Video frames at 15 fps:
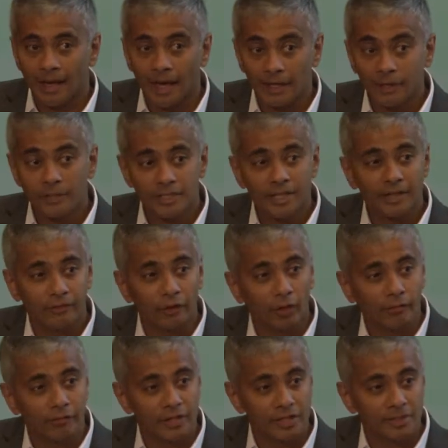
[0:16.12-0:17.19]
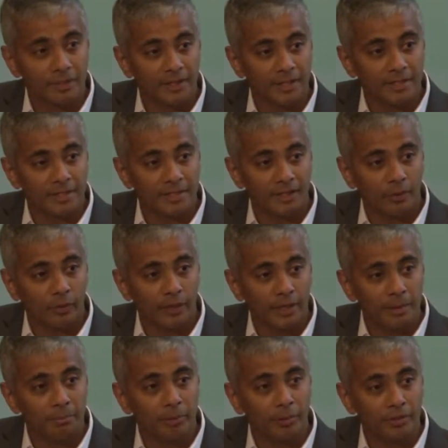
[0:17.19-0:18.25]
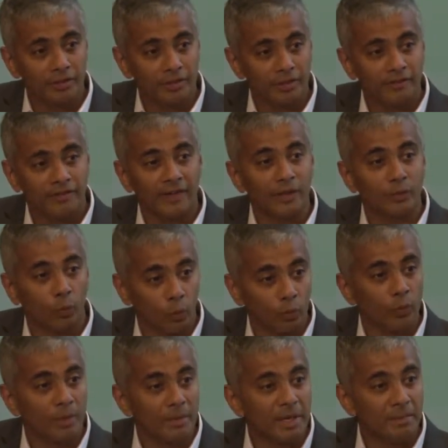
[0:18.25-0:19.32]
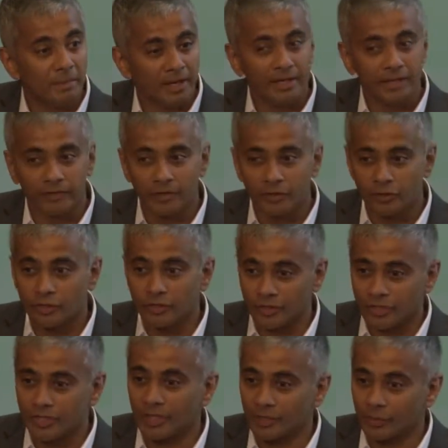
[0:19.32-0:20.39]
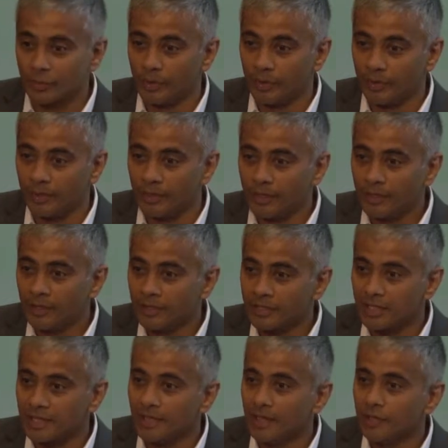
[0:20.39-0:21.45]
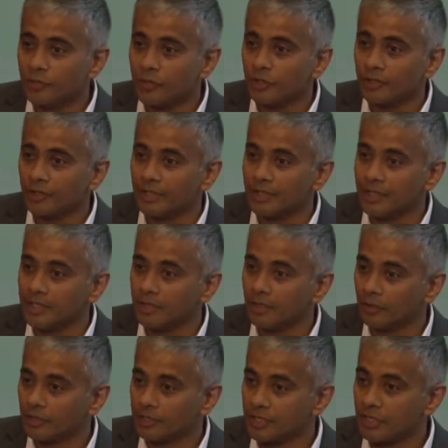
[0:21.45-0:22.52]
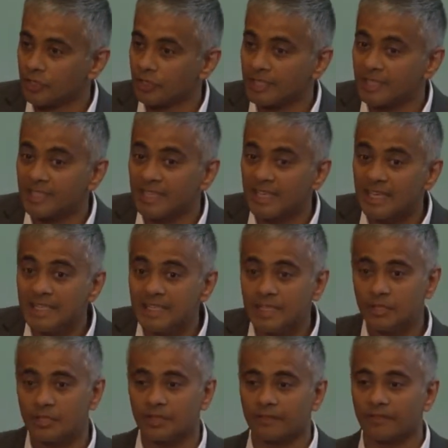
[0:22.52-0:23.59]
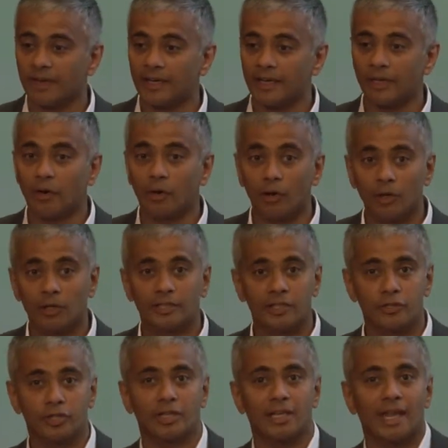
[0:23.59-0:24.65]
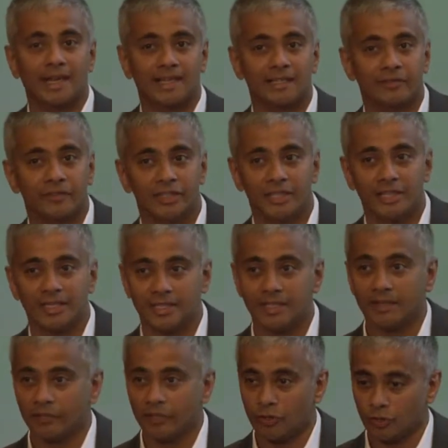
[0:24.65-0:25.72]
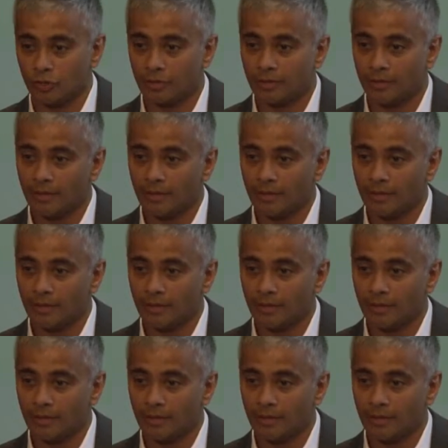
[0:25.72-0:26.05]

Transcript: I know it's kind of obvious, but it's quite important to define what we mean by innovation to start with. Because in large organizations, it's easy to define all digital activity as innovation.